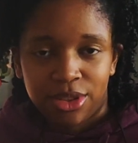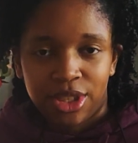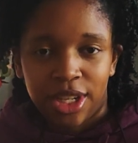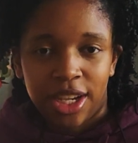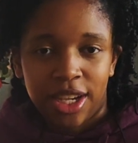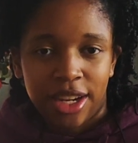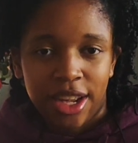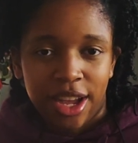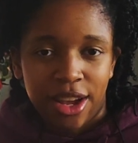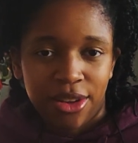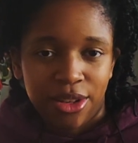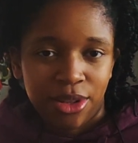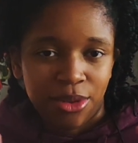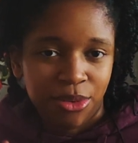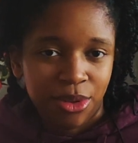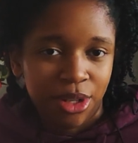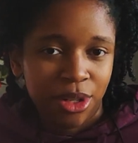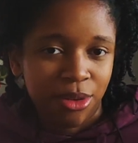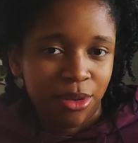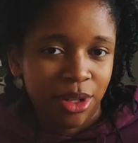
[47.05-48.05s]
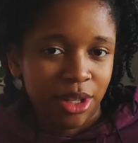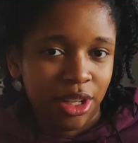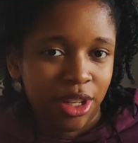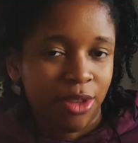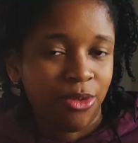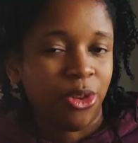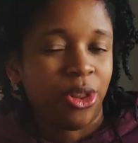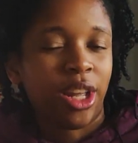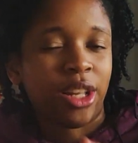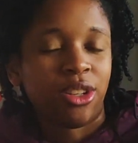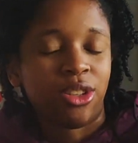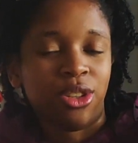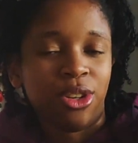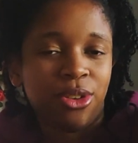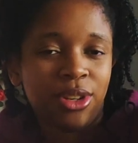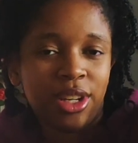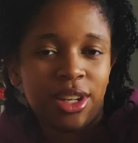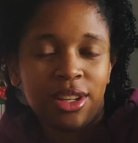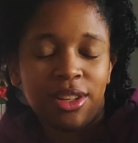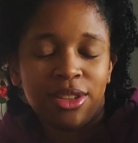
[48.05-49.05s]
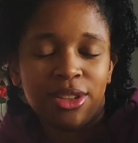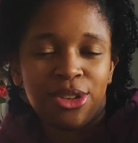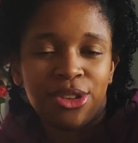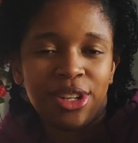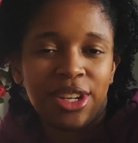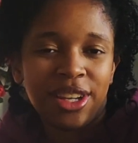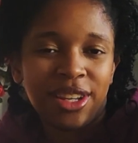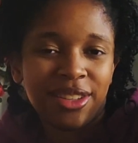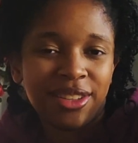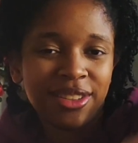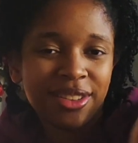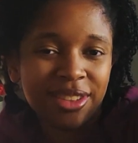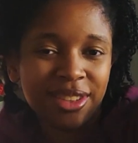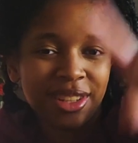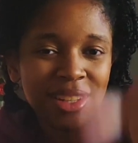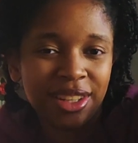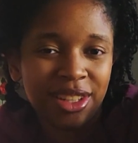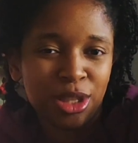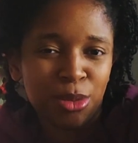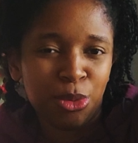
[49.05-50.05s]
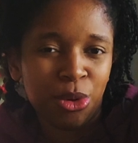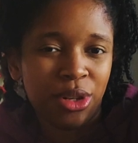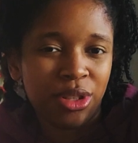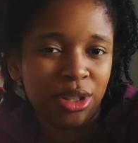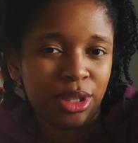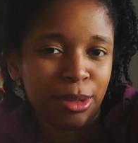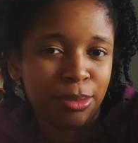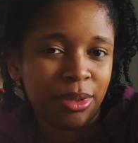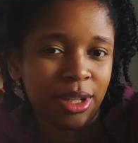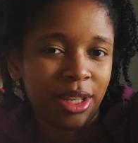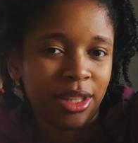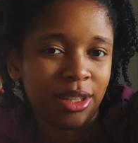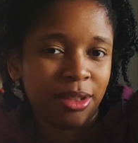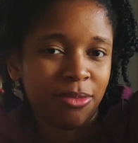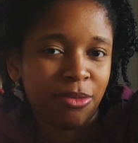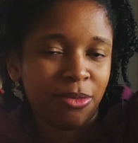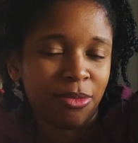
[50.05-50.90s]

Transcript: Check it out. It's free to read. If you'd like to donate. Supports and updates